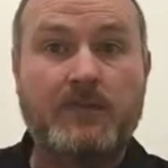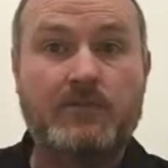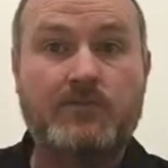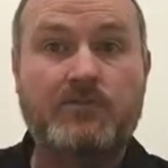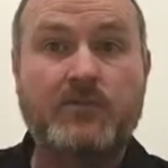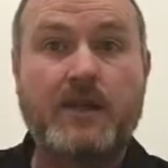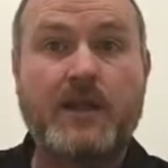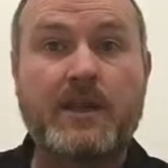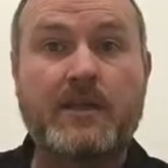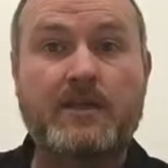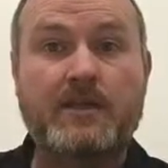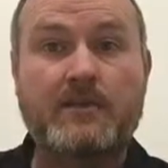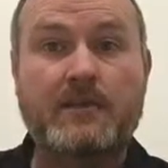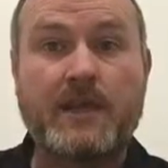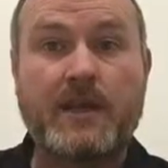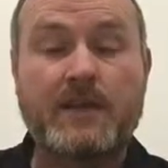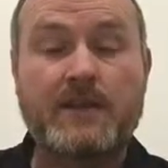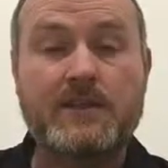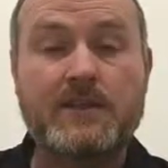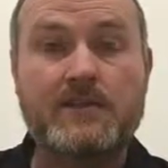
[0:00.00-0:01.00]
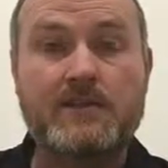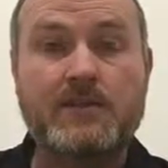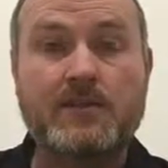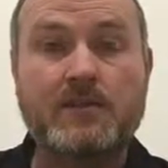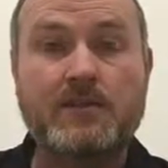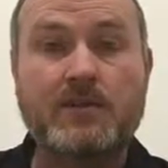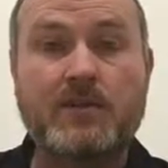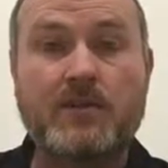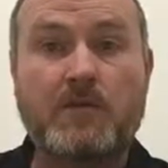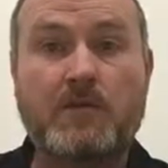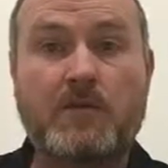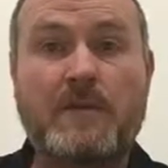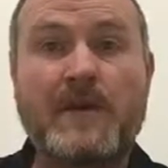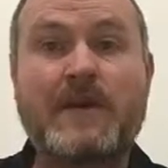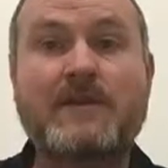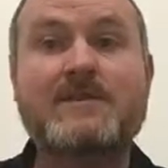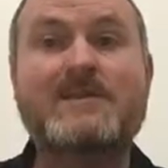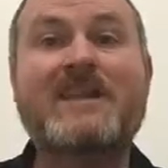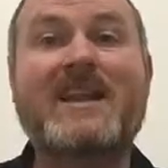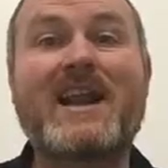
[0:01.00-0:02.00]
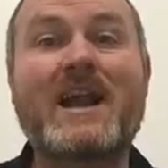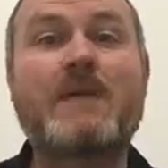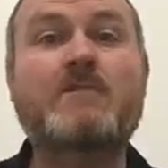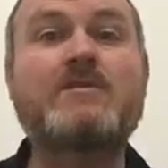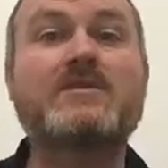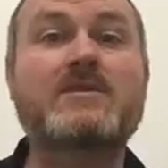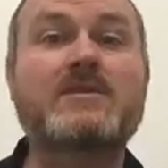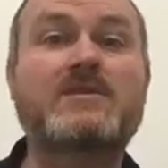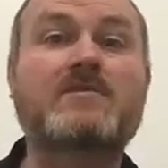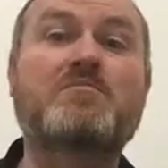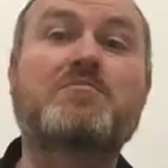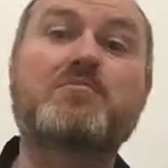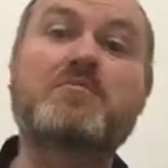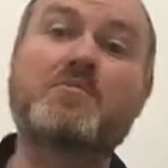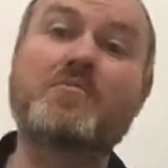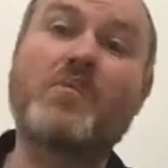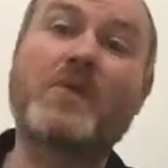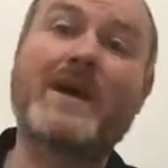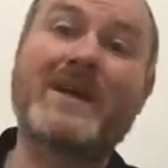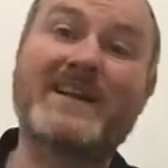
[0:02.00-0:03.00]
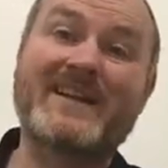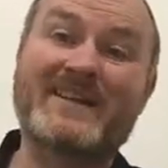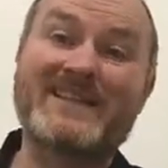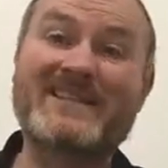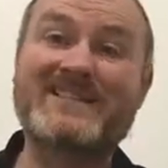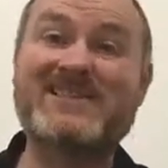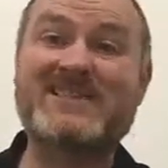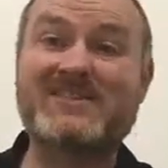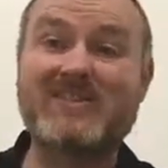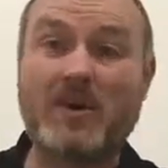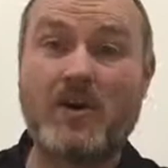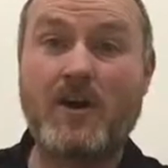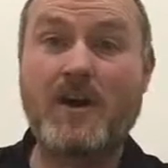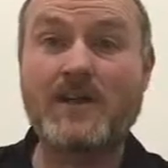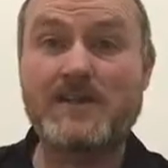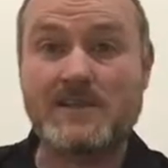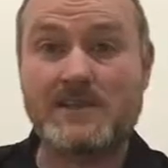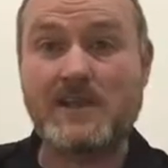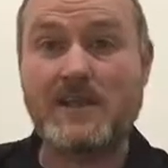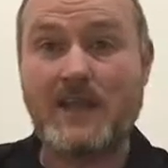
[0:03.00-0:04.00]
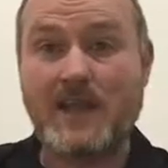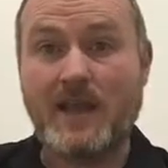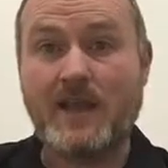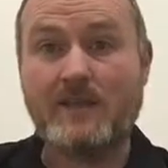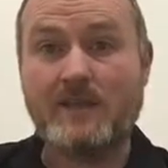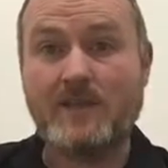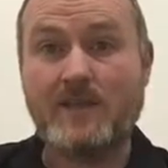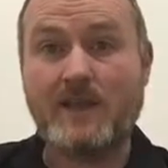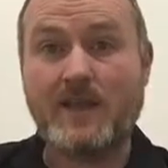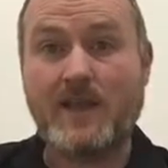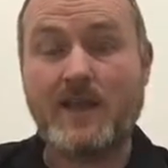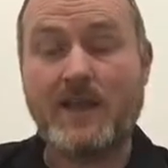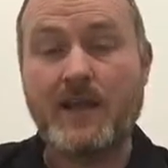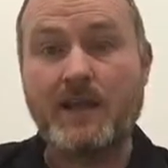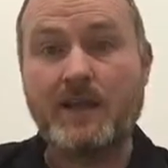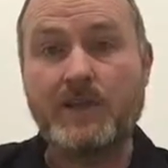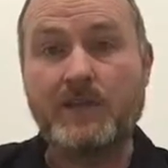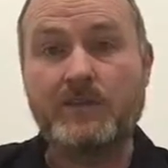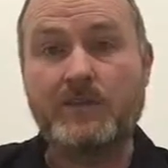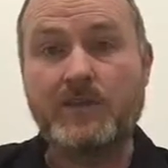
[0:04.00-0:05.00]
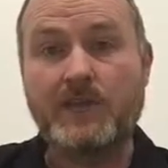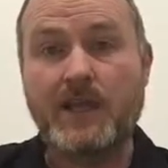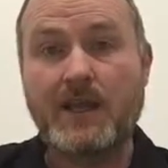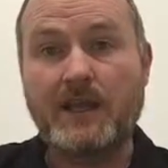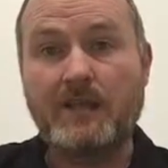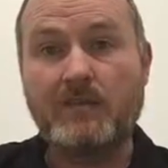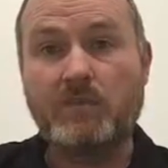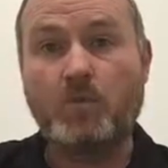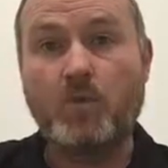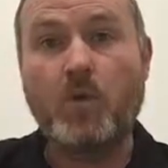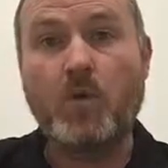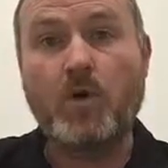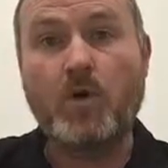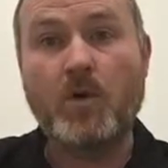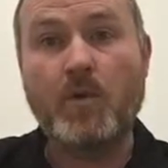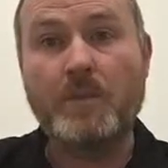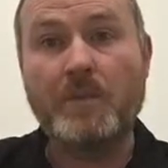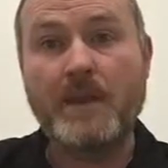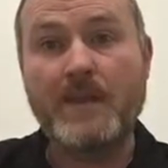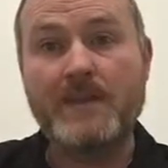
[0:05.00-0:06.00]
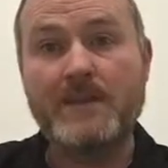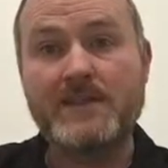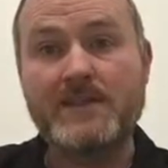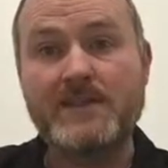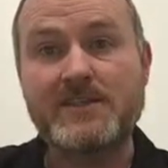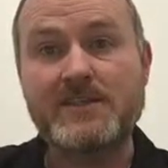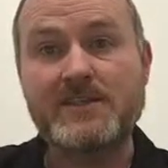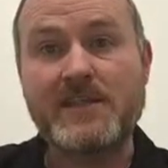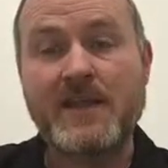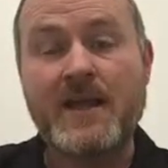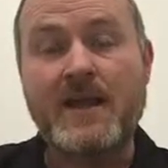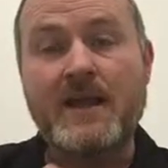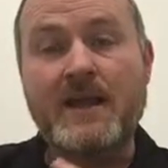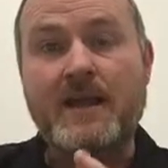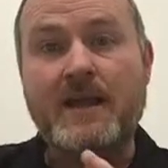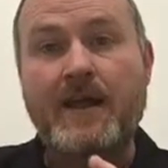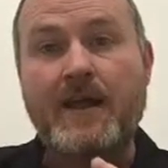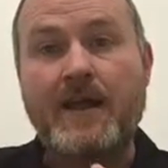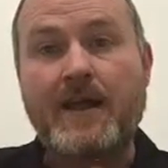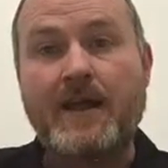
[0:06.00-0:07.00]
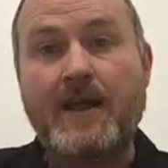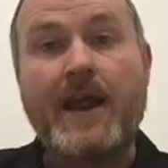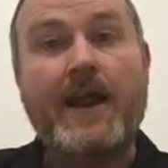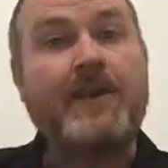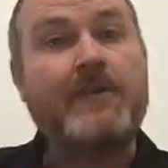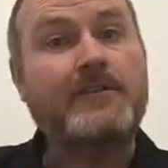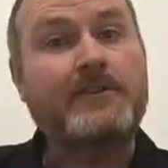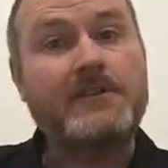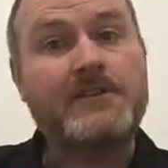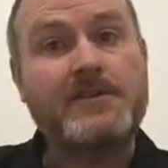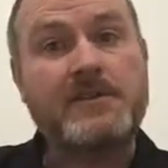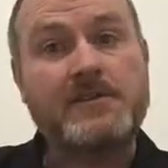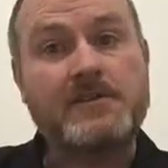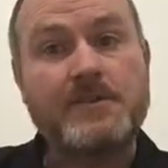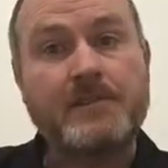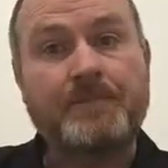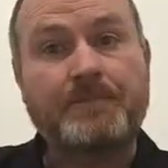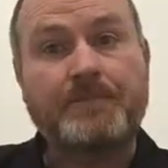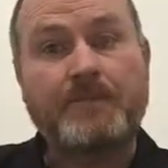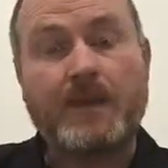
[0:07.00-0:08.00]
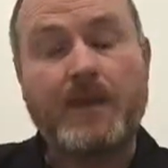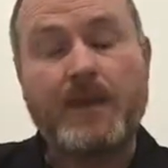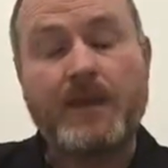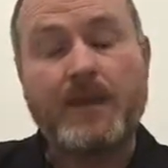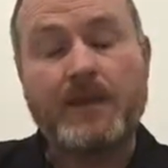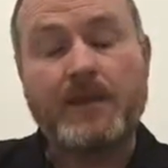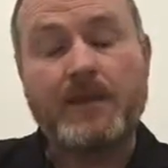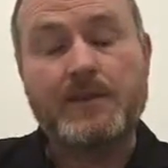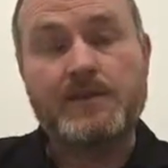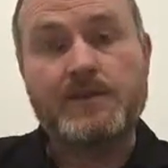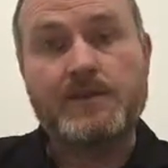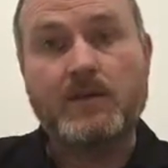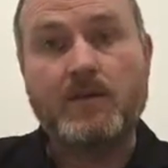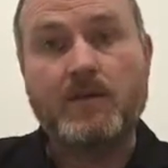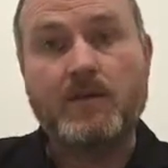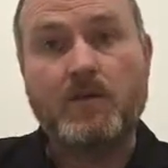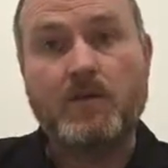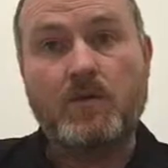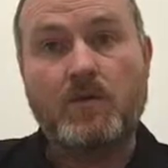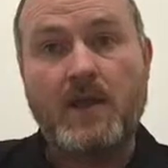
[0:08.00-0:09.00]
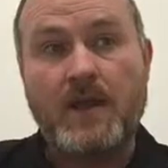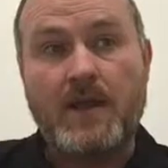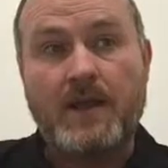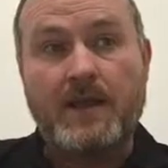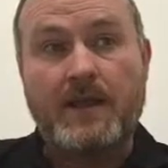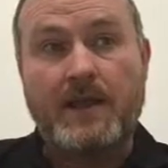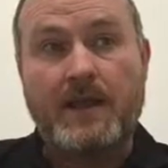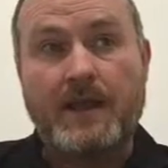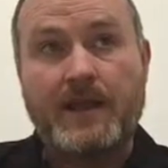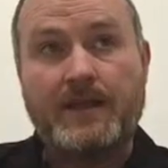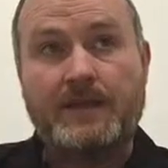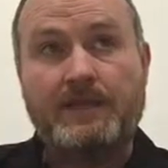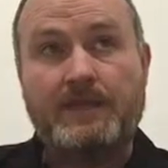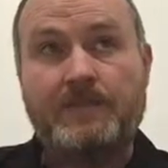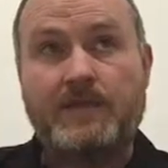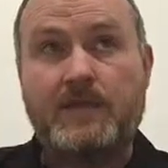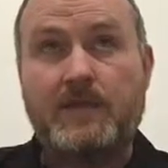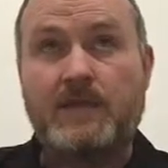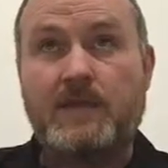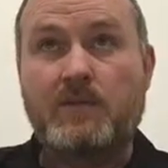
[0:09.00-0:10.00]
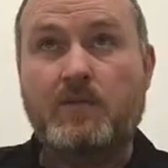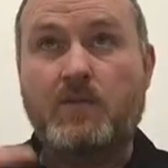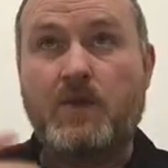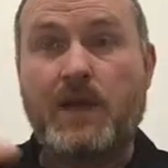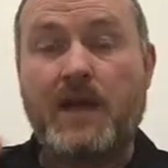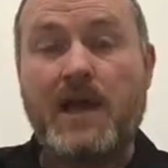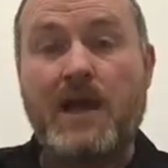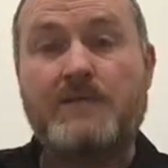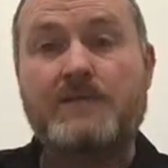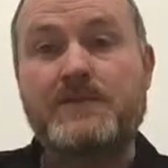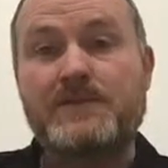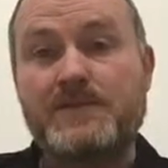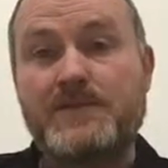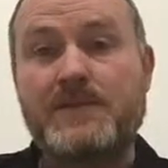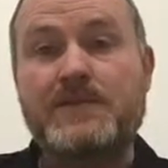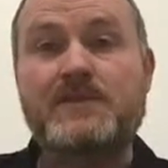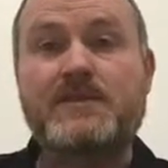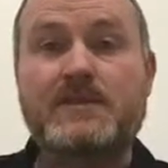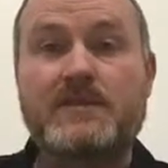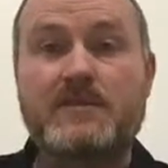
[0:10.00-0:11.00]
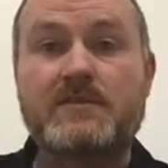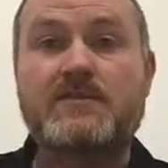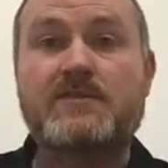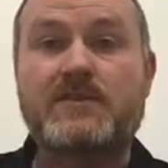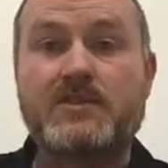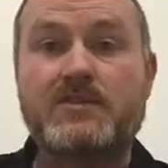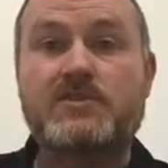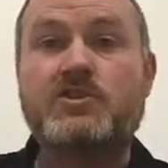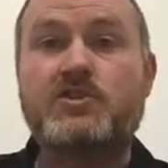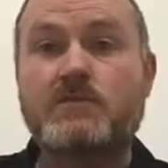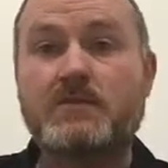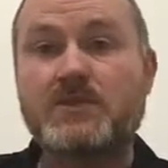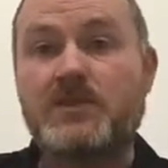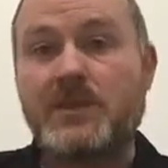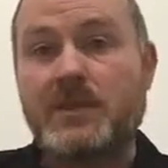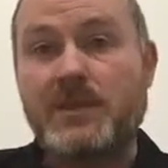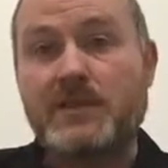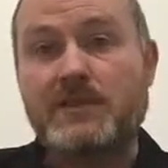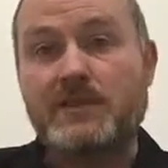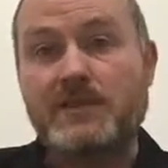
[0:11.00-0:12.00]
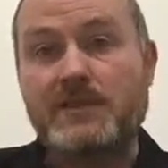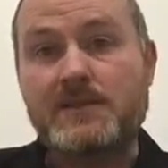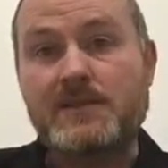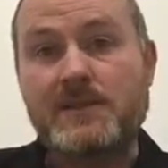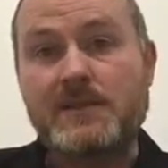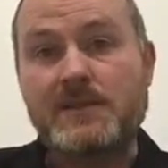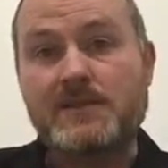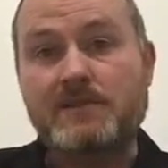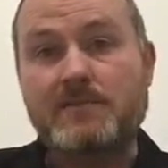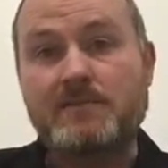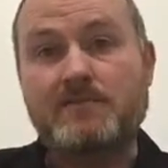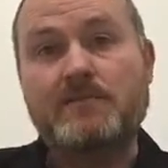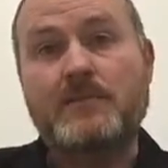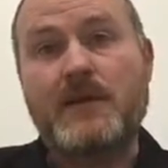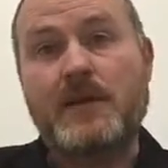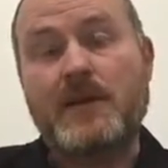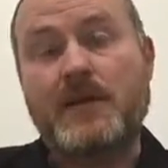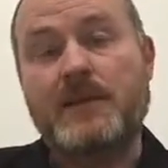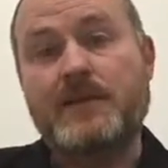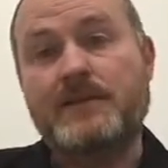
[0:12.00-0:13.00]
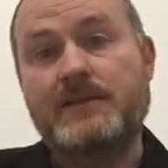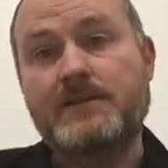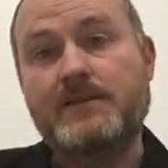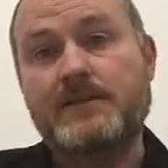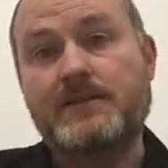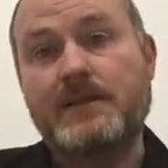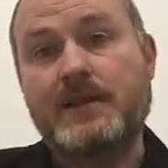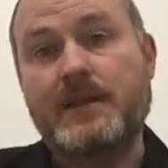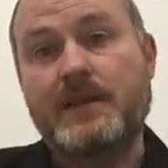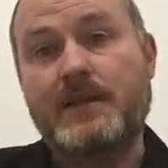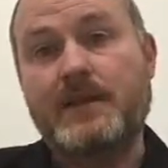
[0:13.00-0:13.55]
trait in solar thermal panels that happens when it starts to get warm is air in the system. So what happens is there's too much heat in the system, and